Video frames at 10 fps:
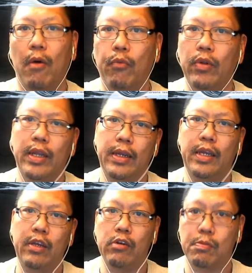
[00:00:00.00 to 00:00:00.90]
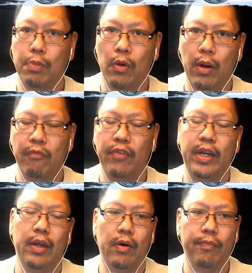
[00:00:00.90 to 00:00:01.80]
really huge blown up
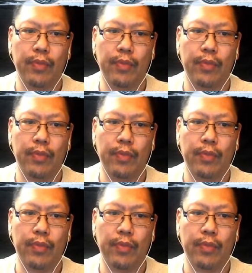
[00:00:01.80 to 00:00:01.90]
video,